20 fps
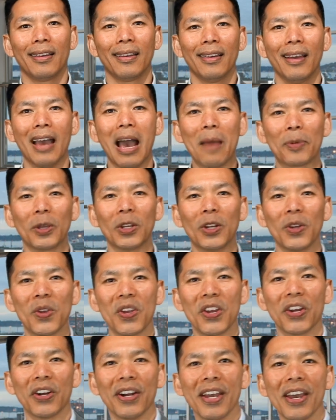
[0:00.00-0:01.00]
Happy New
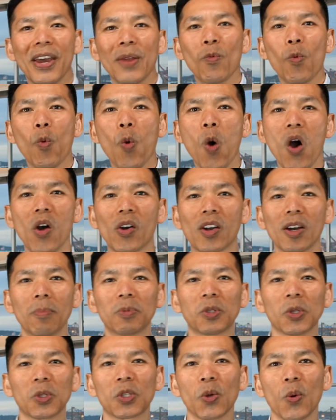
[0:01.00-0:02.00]
Year and welcome
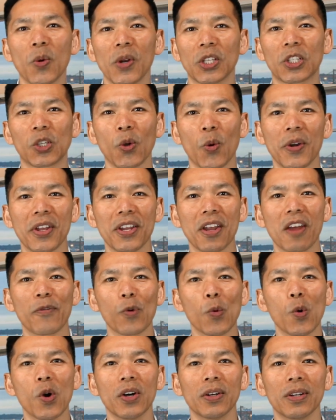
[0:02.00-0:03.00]
to 2020,
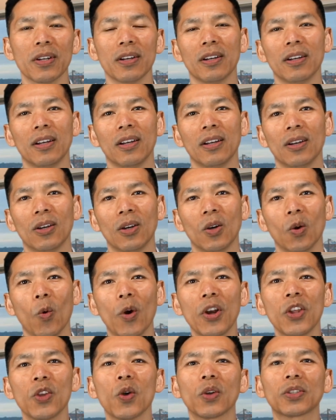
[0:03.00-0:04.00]
everyone.
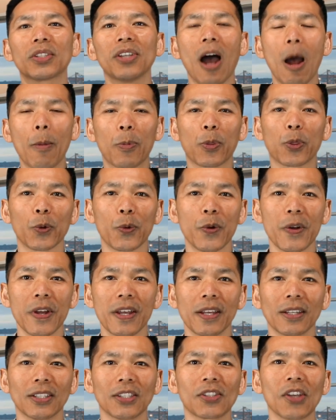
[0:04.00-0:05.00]
What are your top
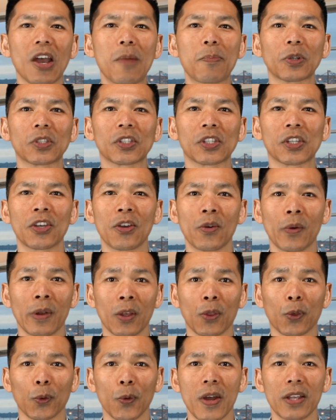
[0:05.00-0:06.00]
three
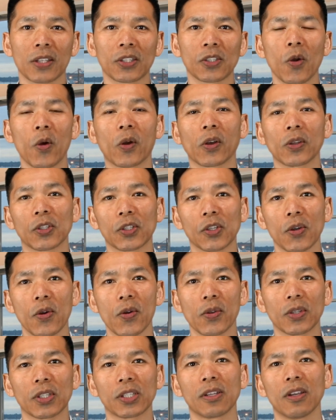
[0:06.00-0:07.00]
cybersecurity threats or
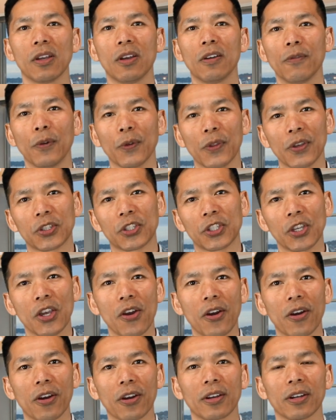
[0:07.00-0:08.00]
concerns for this
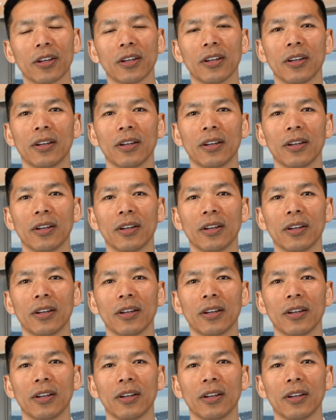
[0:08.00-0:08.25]
year?